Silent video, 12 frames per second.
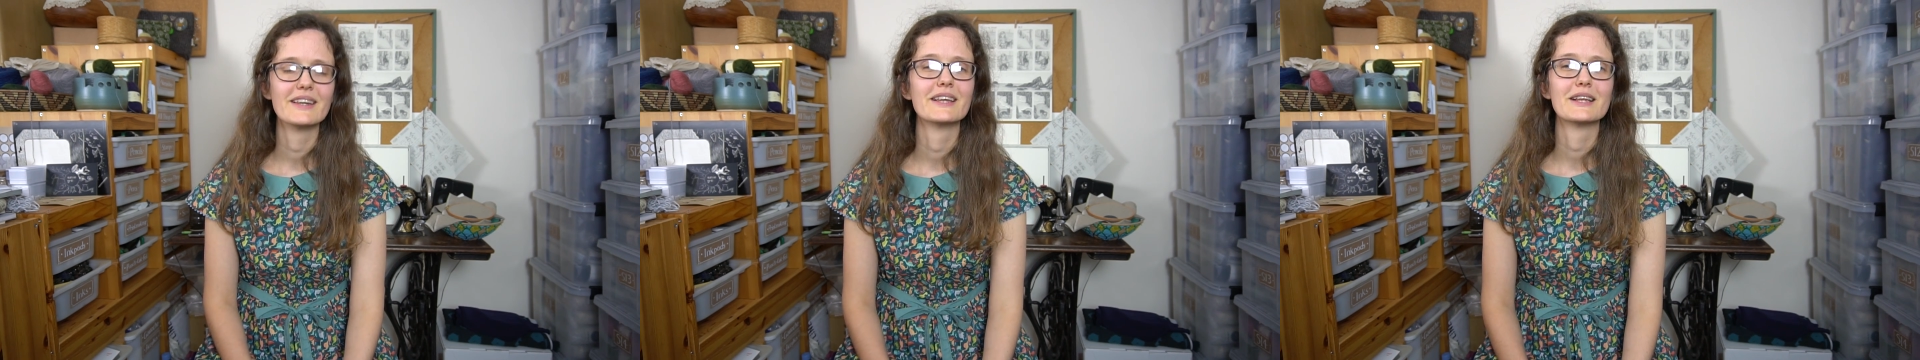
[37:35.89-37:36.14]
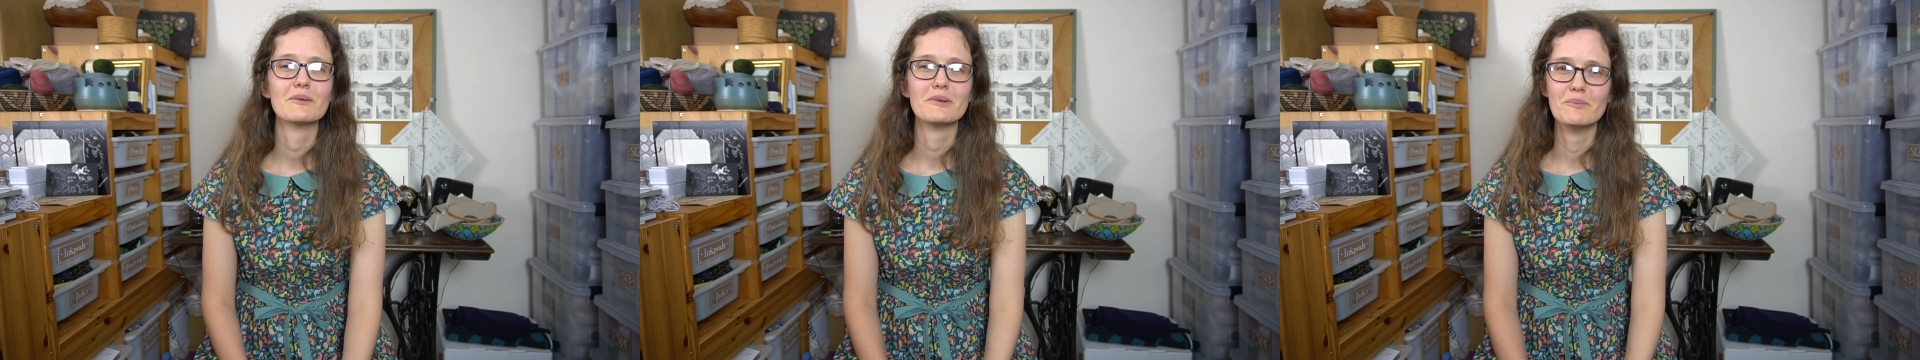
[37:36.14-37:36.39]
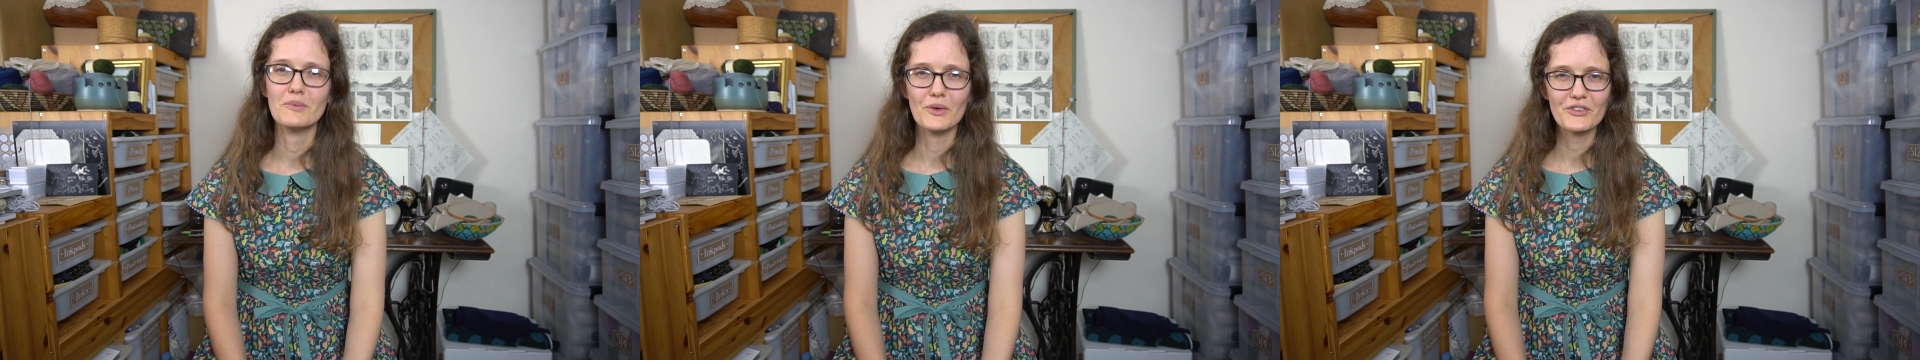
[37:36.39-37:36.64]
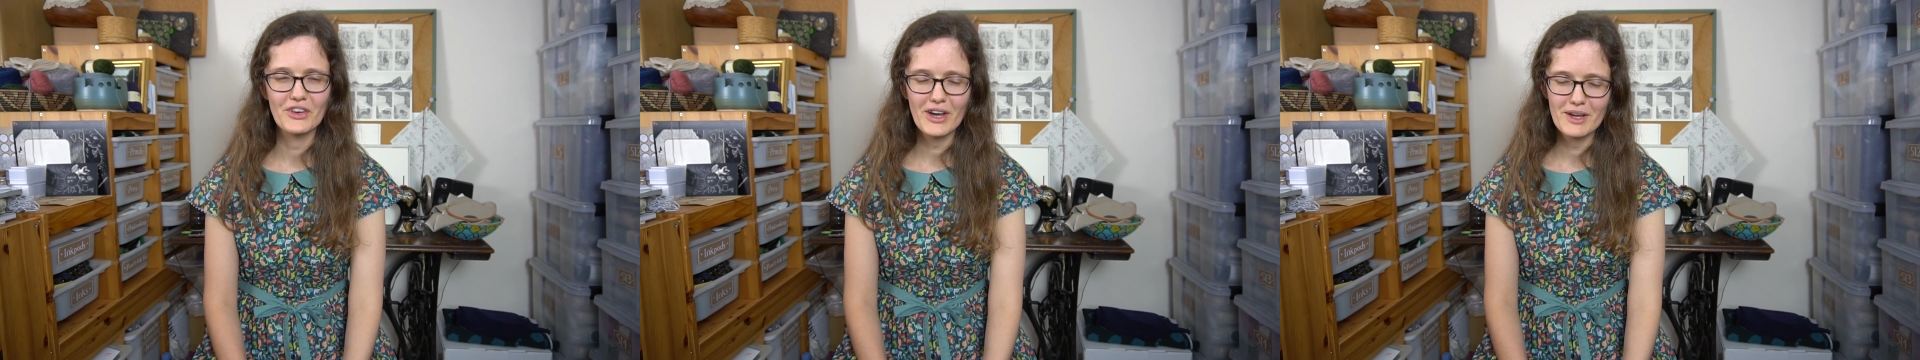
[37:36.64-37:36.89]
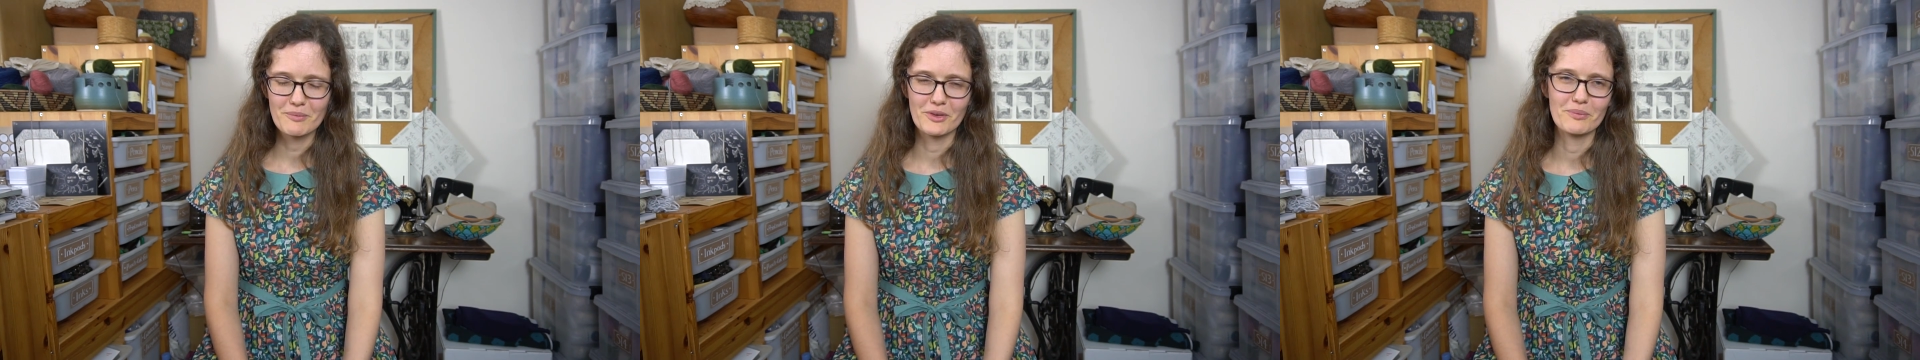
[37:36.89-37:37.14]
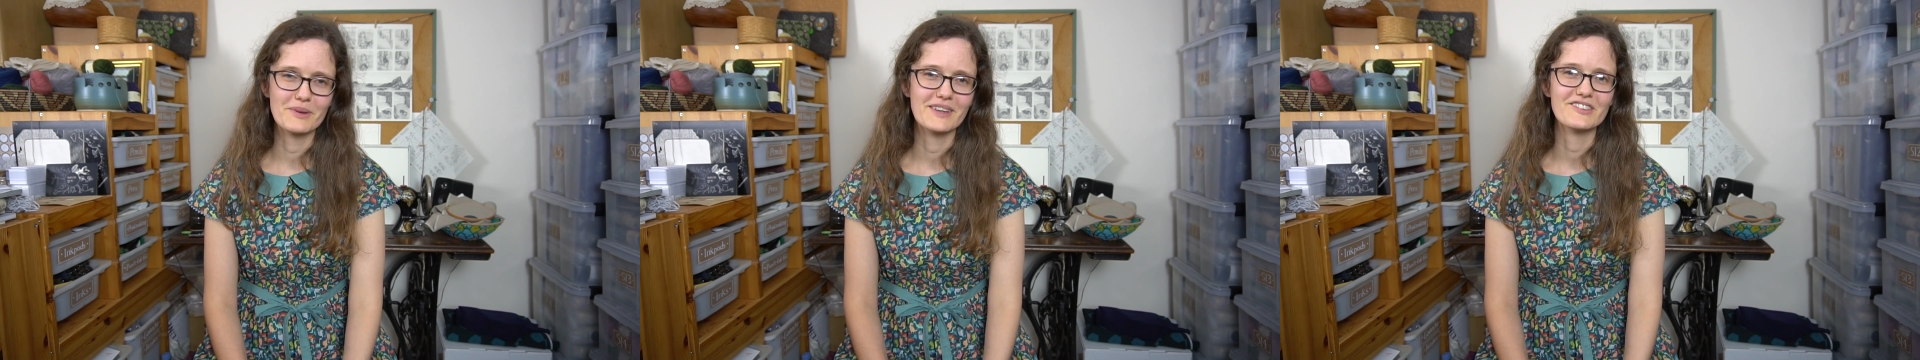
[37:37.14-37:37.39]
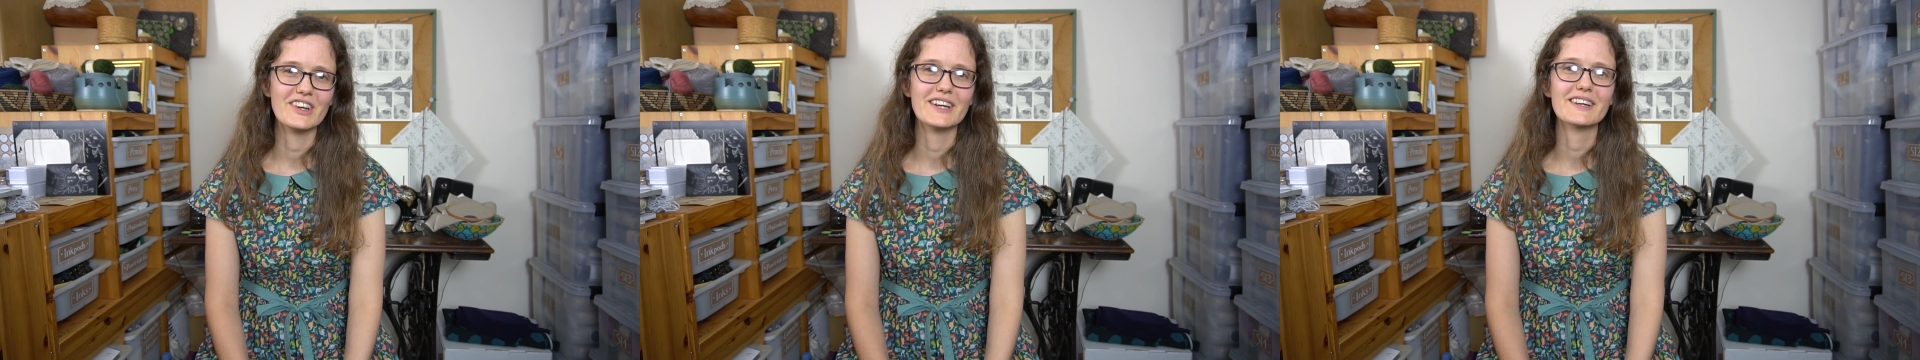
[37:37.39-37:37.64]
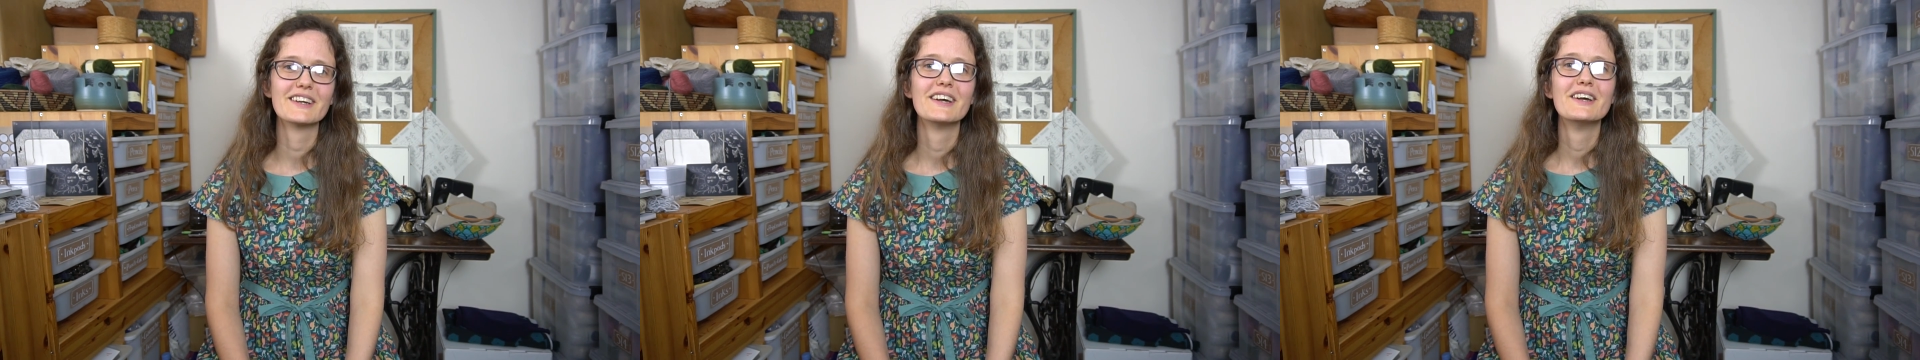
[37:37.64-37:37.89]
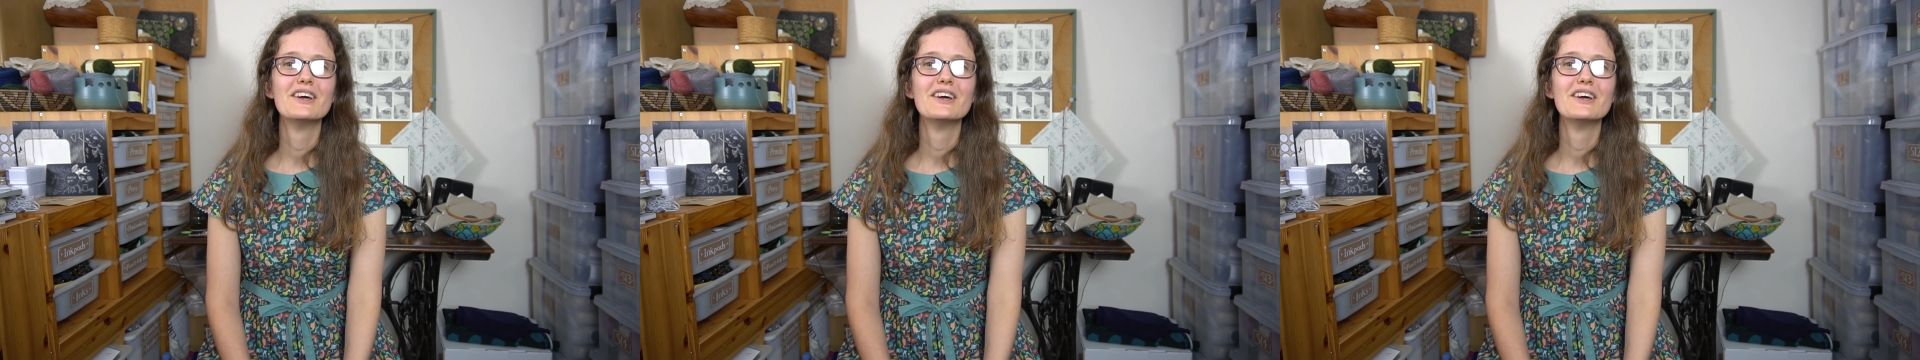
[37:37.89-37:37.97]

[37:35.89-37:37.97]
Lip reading: a little bit more time with me and Jack.